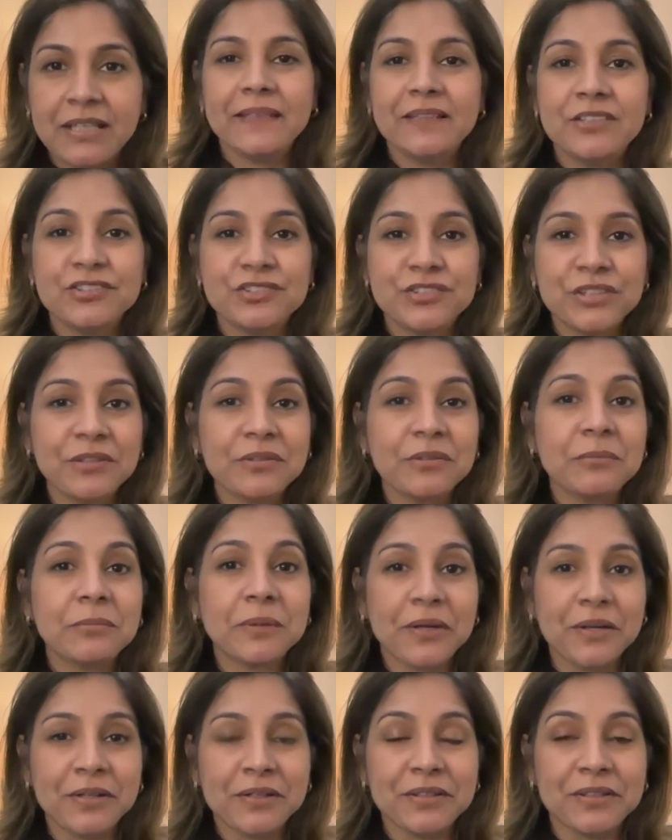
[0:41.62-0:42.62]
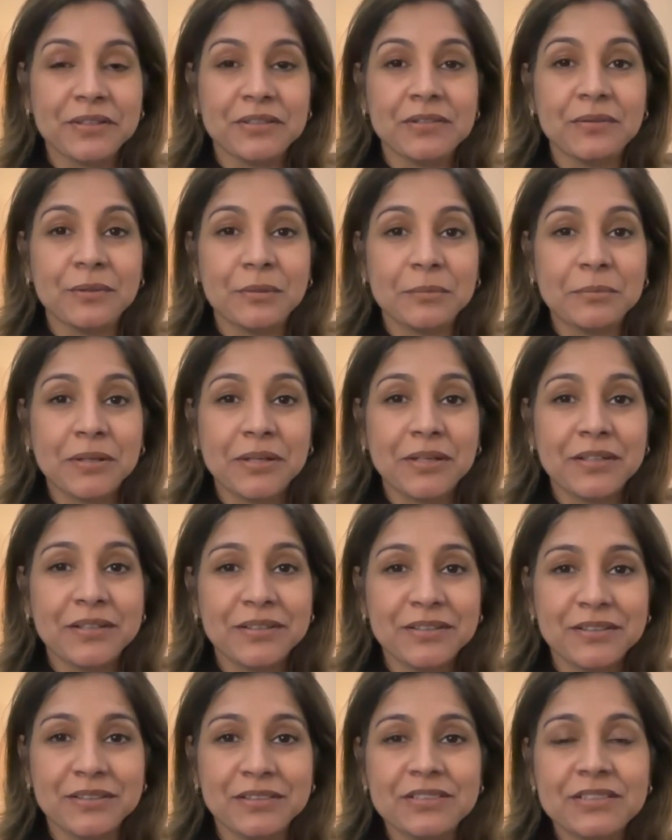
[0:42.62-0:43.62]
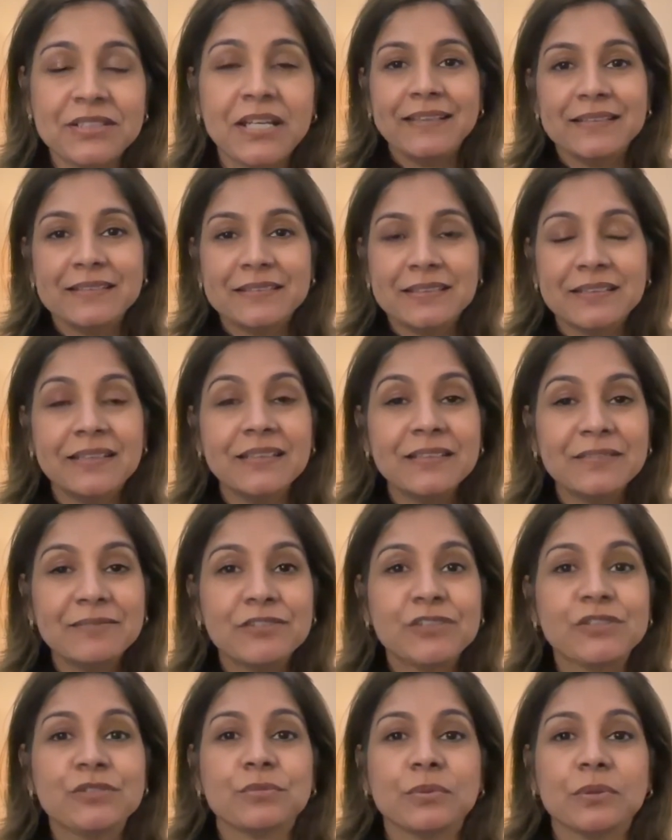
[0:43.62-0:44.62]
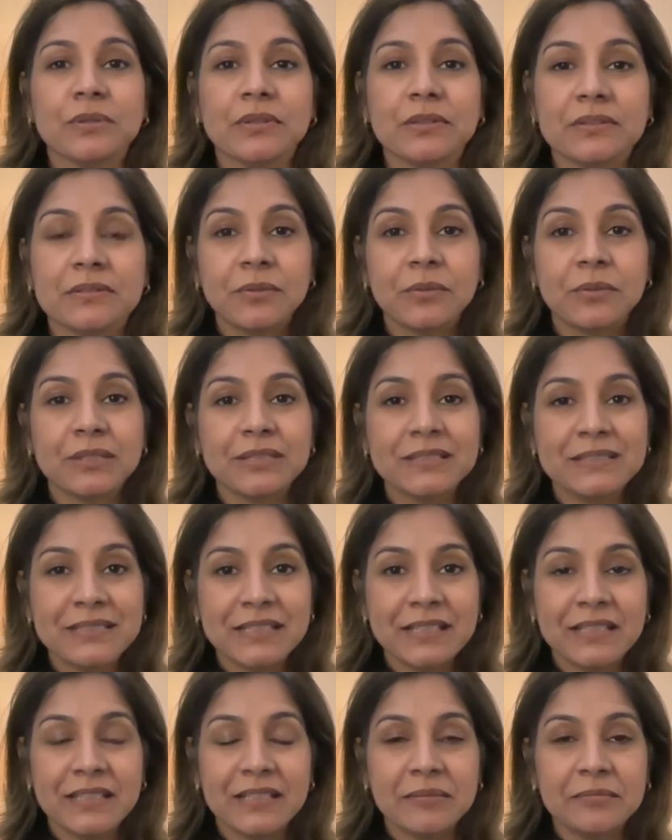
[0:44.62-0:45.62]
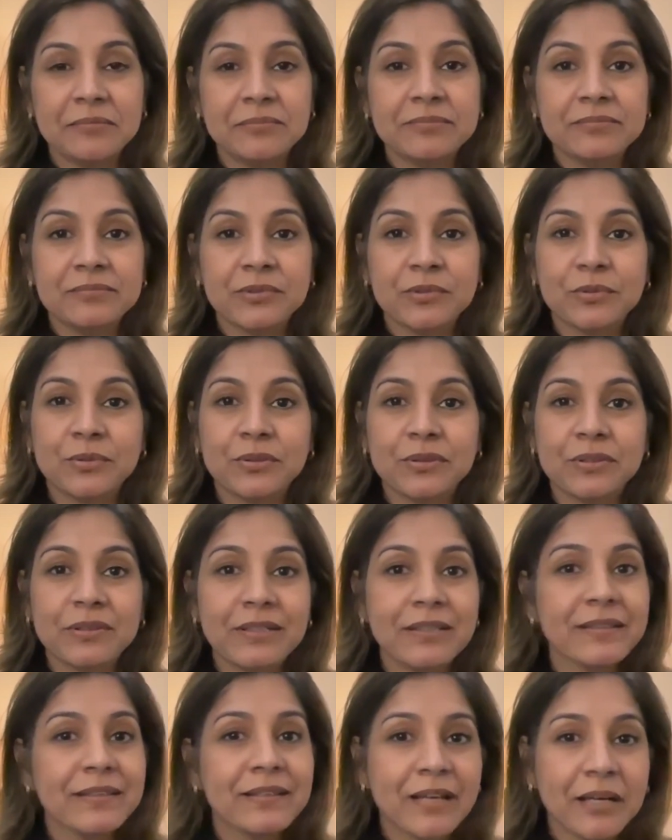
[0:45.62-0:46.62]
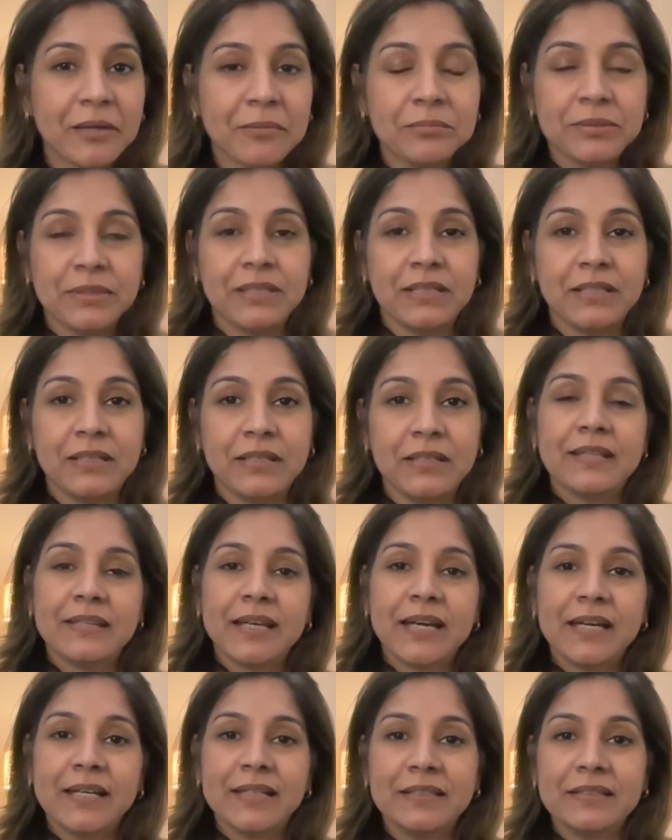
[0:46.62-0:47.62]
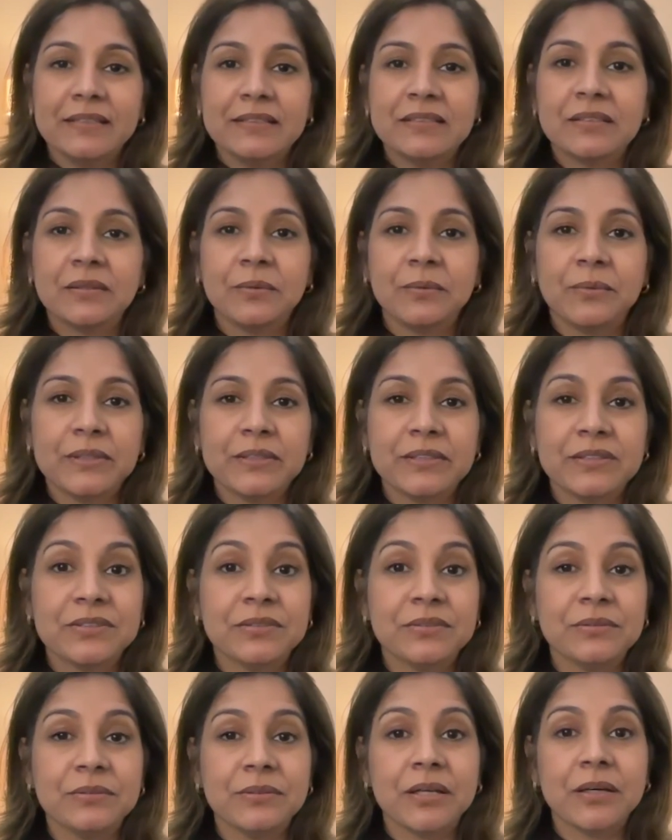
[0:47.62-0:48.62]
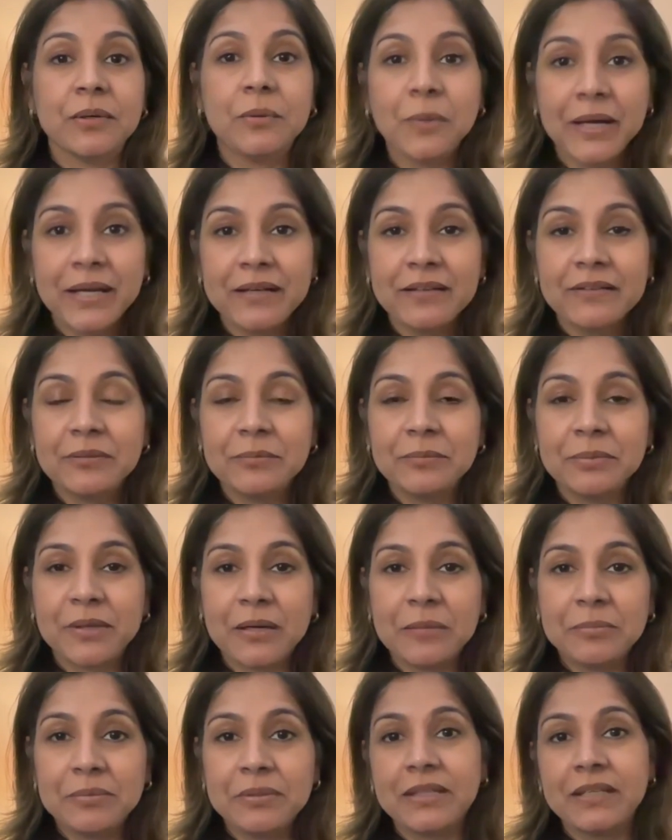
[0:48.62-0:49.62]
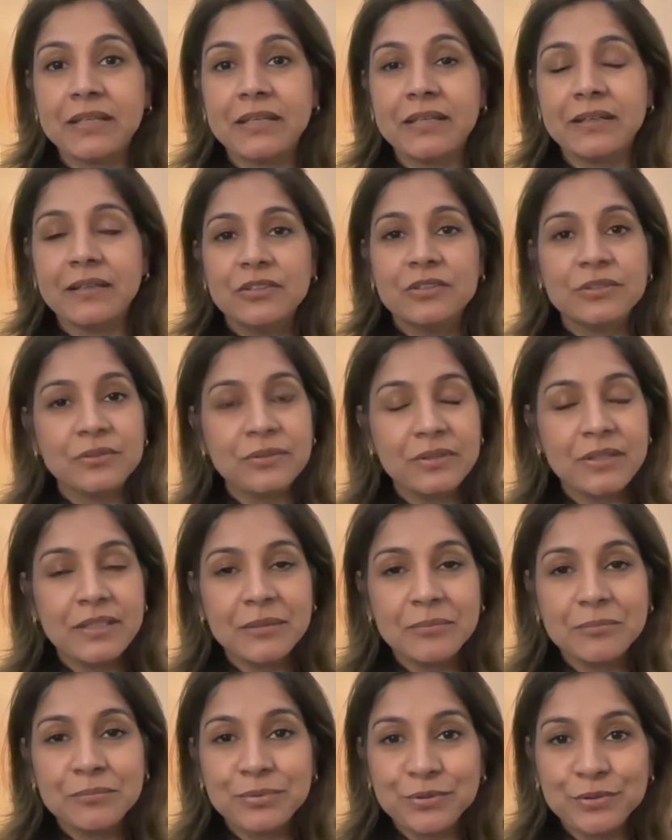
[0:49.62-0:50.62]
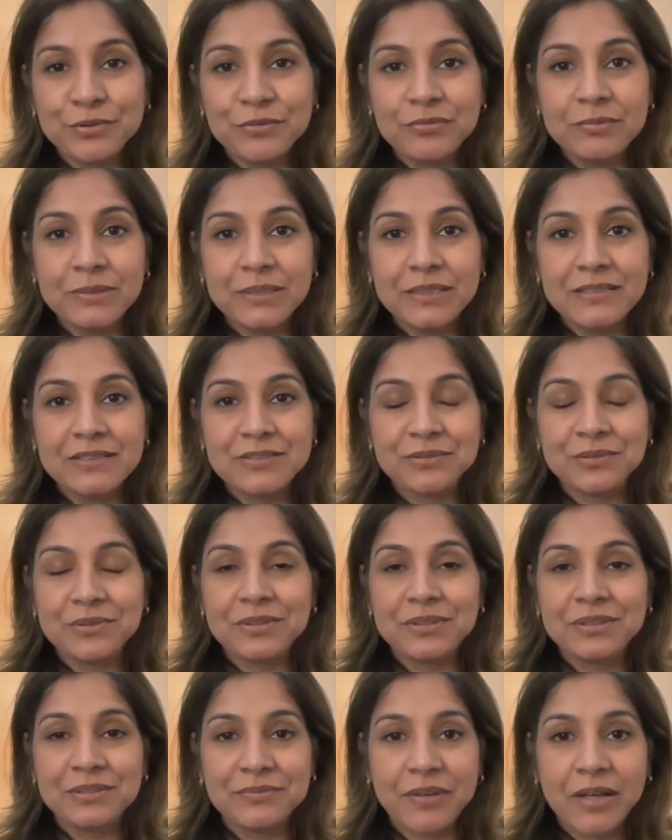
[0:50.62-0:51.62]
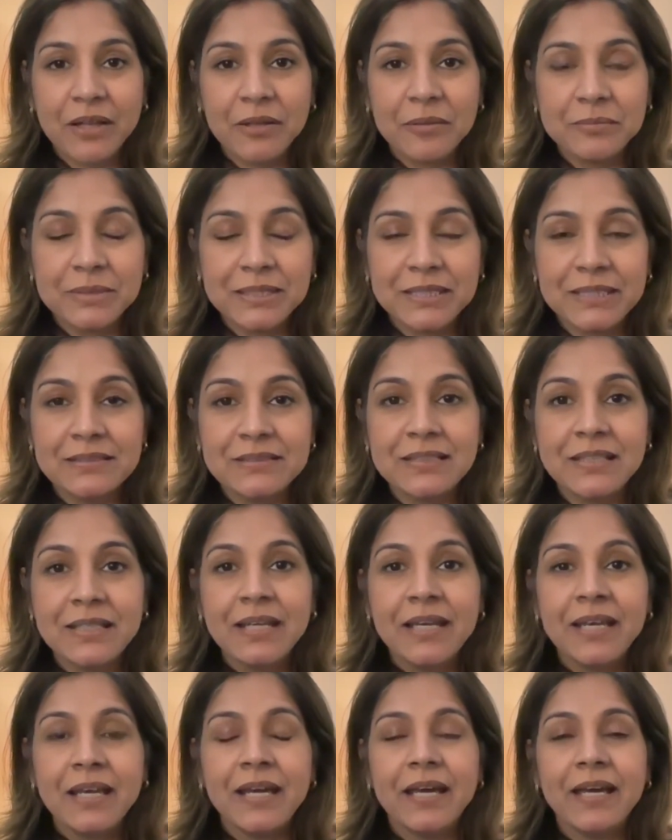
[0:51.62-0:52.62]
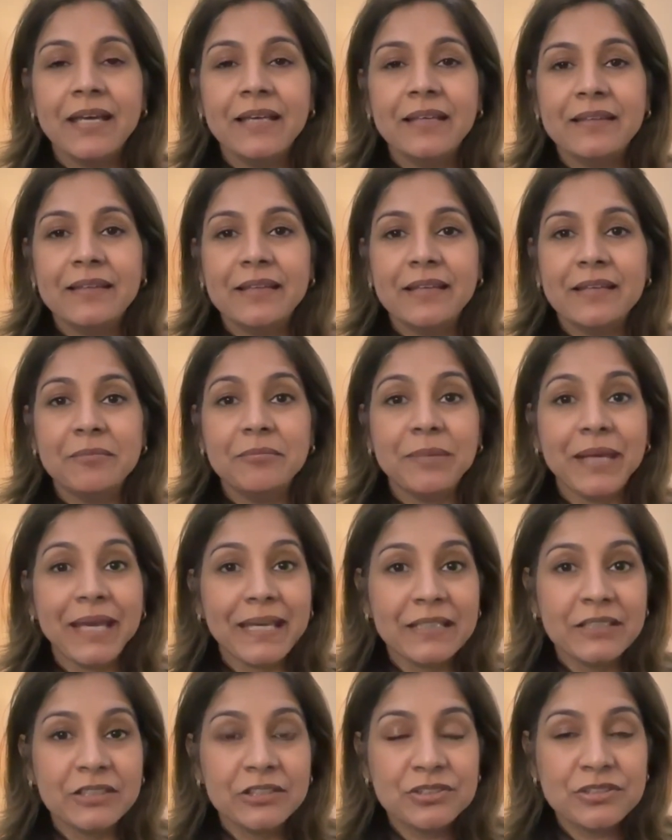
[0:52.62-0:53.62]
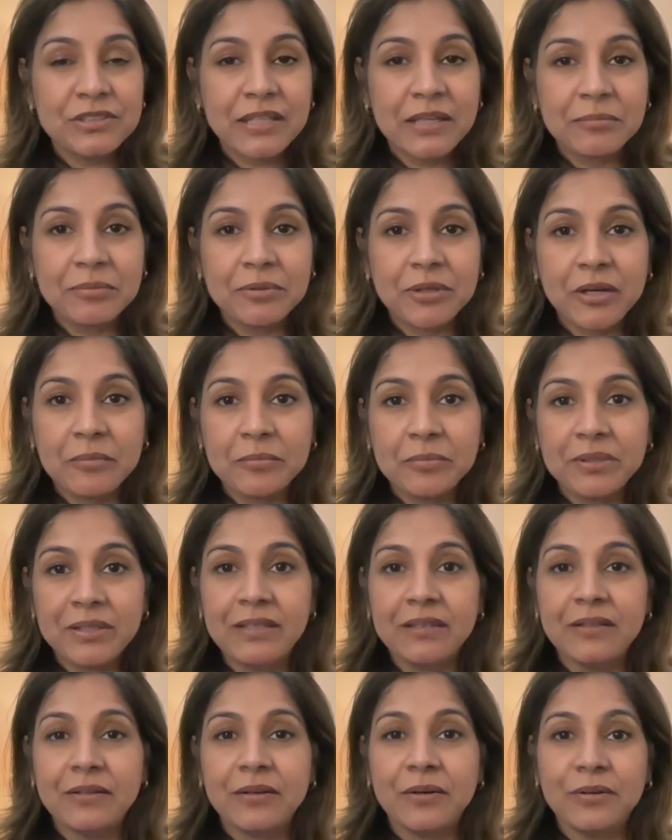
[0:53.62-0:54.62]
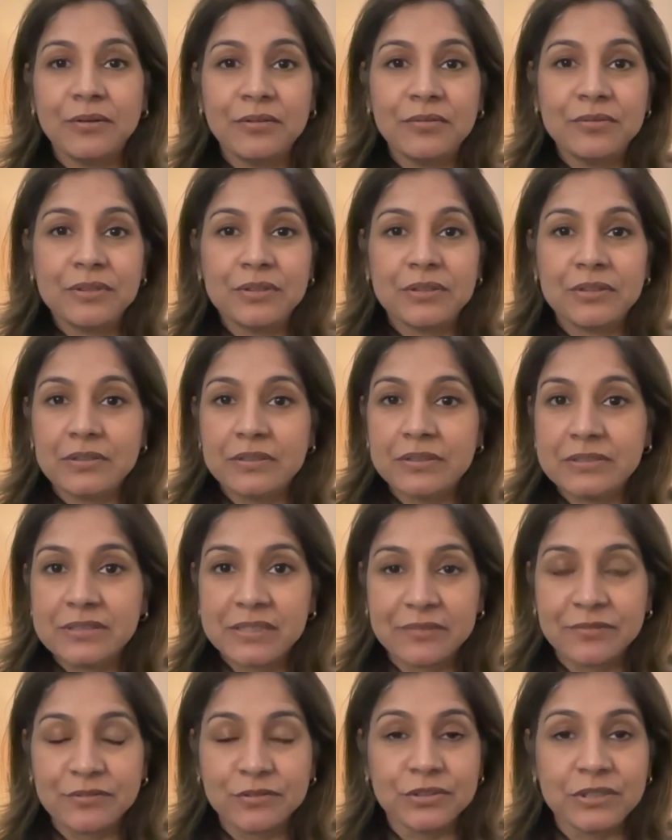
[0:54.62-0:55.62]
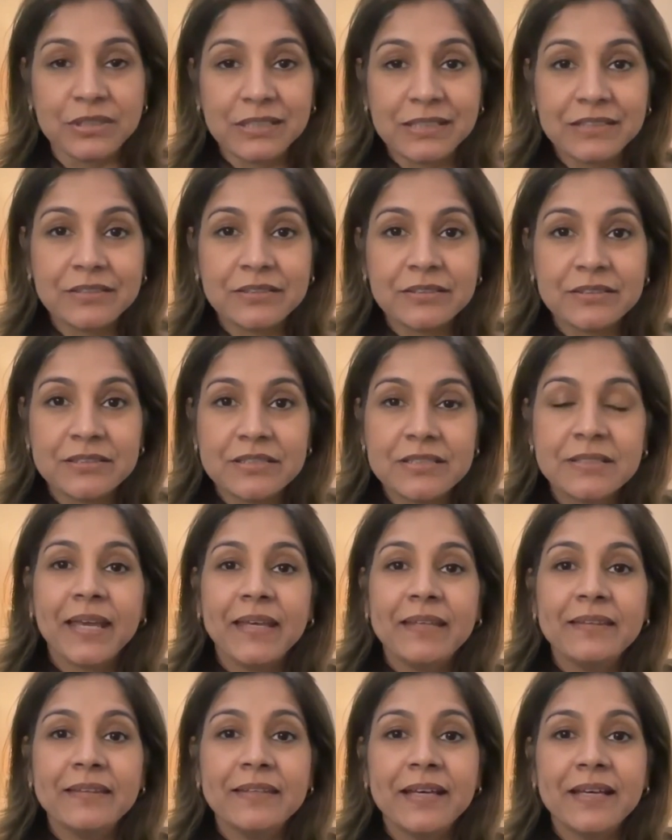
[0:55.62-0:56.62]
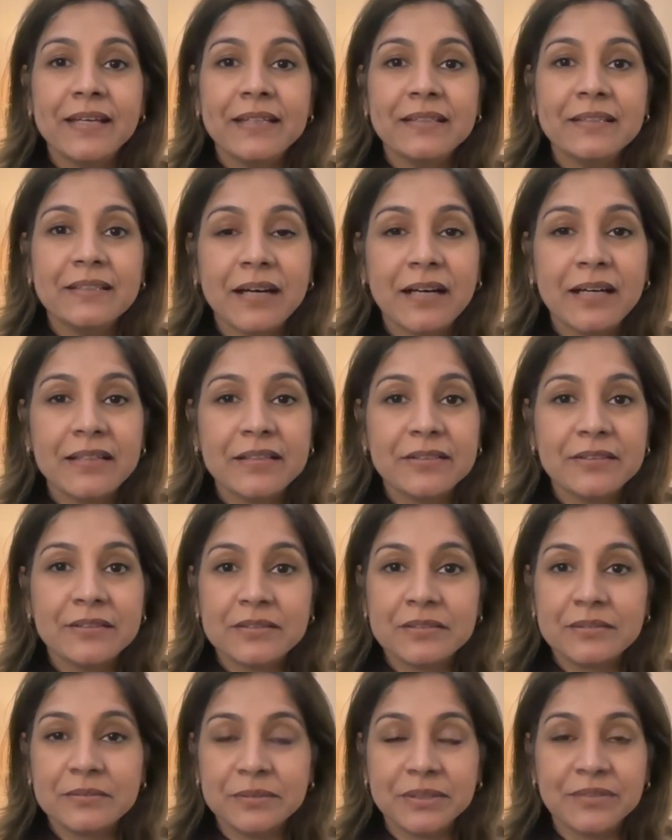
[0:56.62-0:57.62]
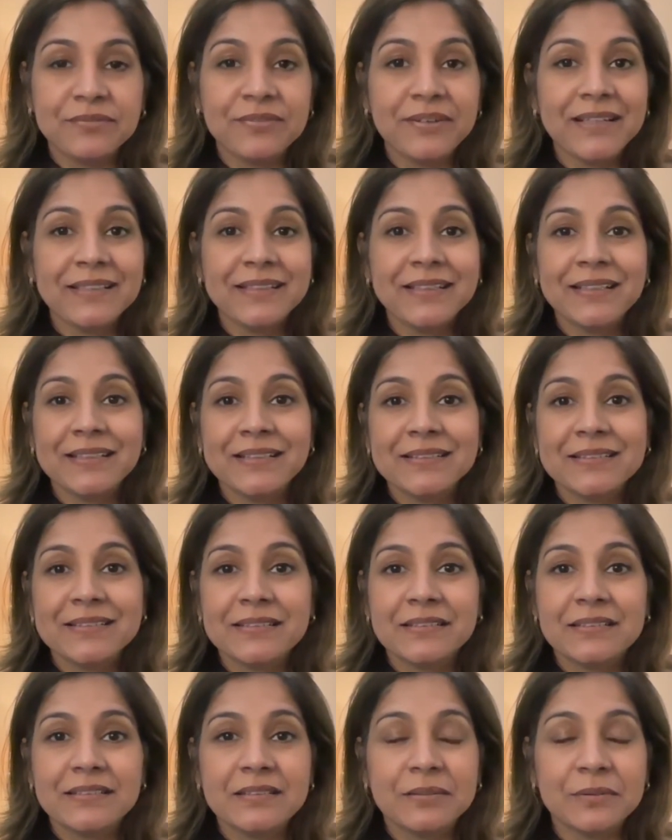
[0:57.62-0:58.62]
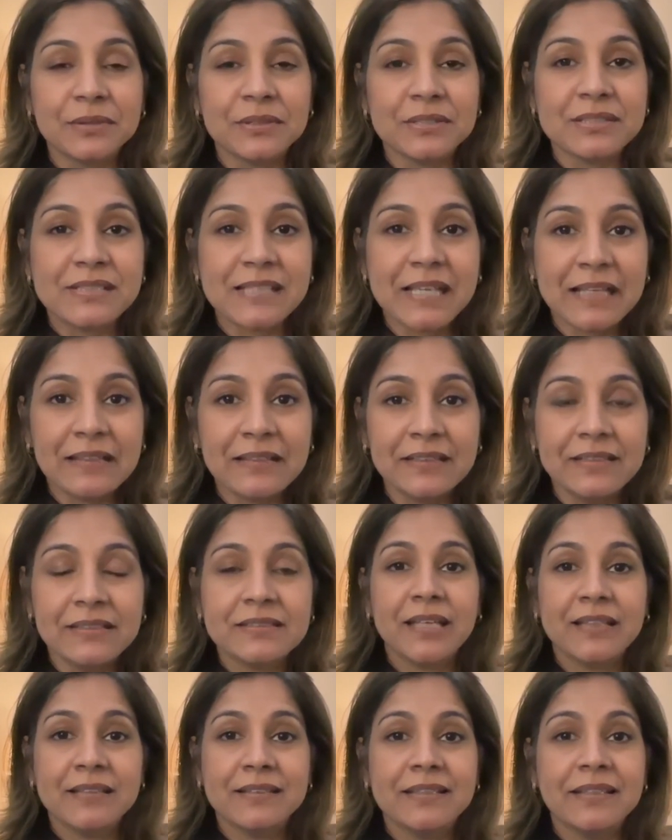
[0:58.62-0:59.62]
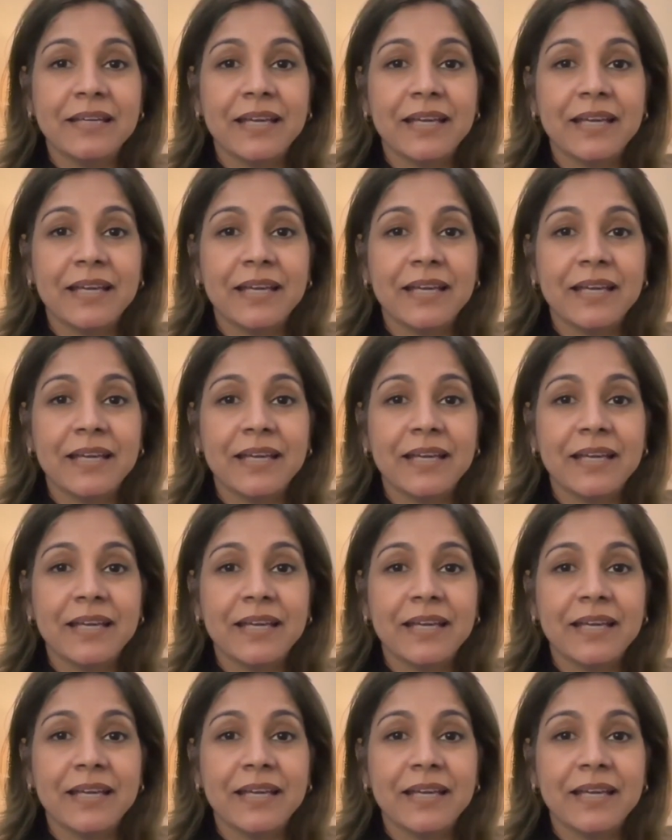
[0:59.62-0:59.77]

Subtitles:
The general partner or partners is an individual or a team or the company that is going to acquire the property, do the improvements or the development, and then manage that property over several years, and then either refinance it or sell it at the